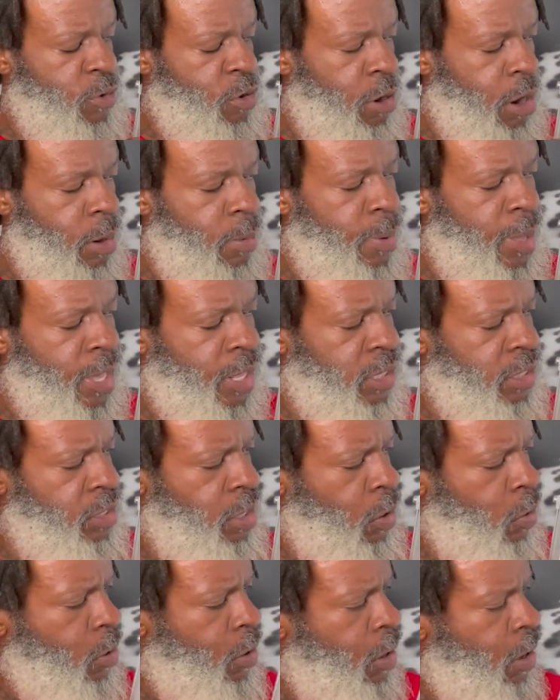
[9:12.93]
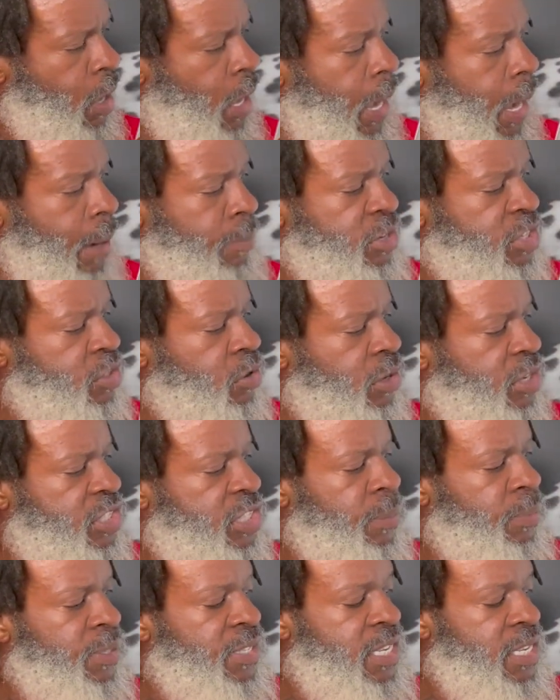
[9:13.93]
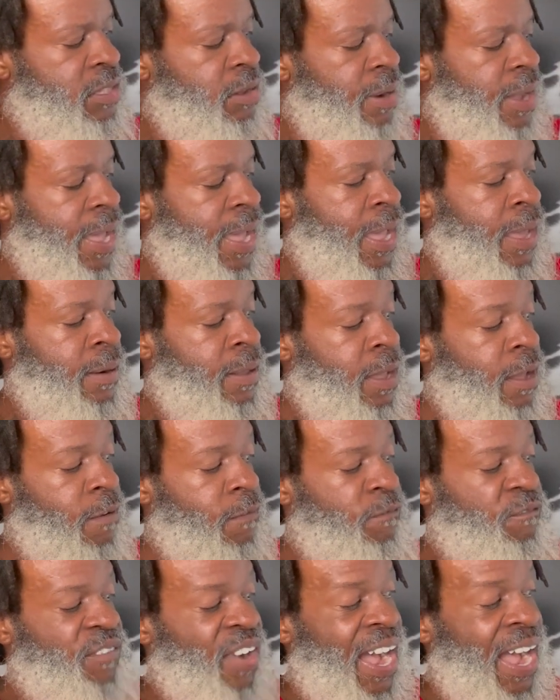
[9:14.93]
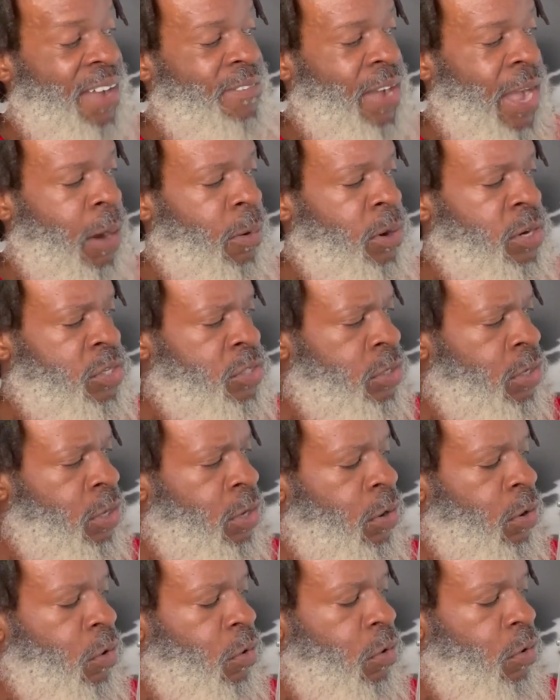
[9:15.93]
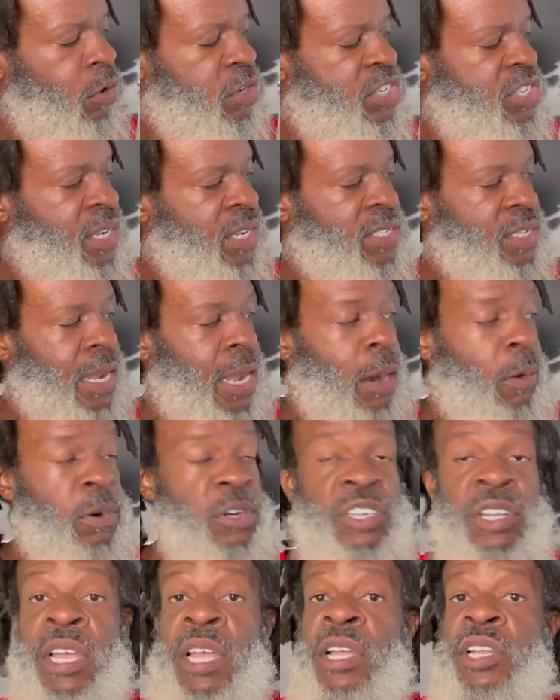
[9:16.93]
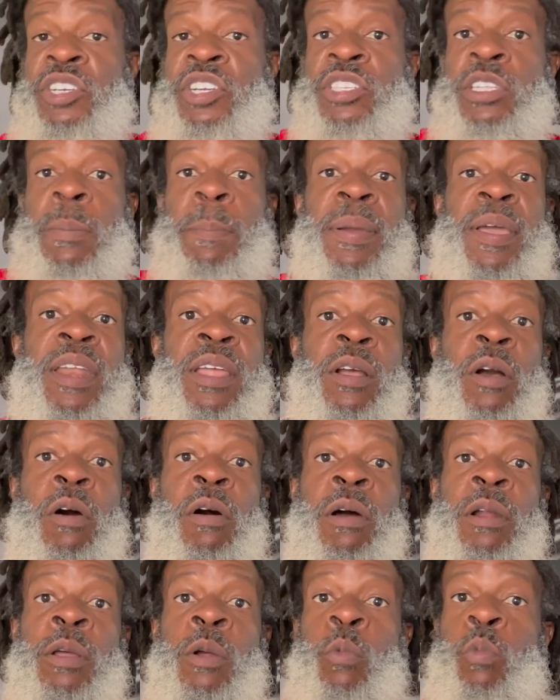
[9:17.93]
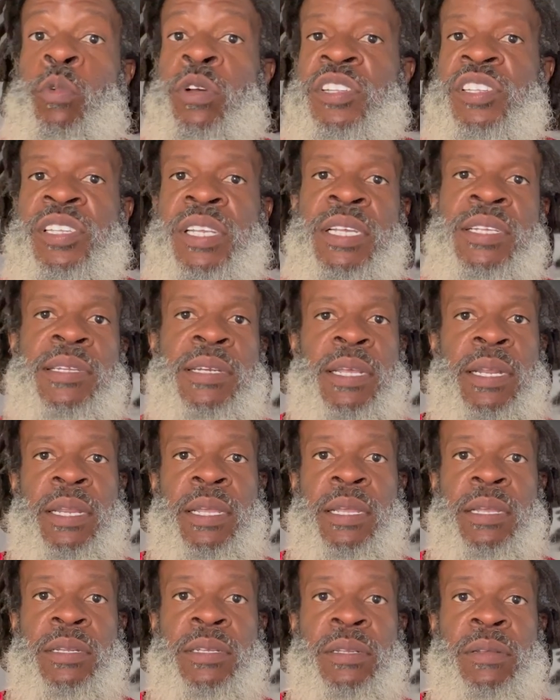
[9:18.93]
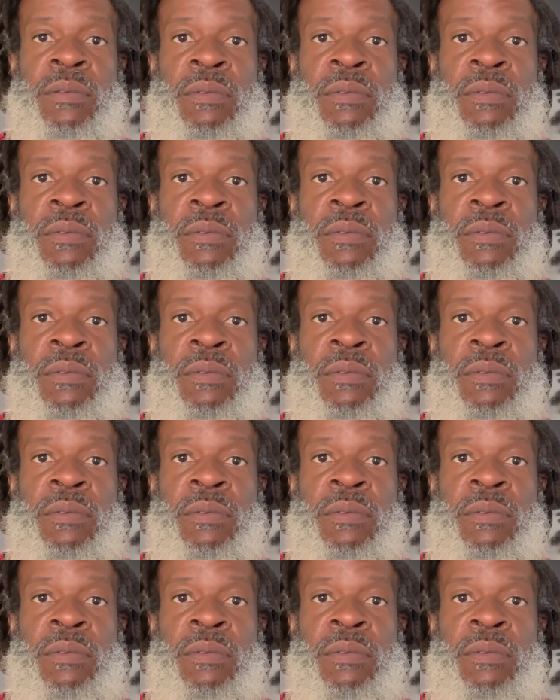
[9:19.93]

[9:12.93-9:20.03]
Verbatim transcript: You automatically know I'm just going to simply either add five hours or six hours, just depending on what season it is.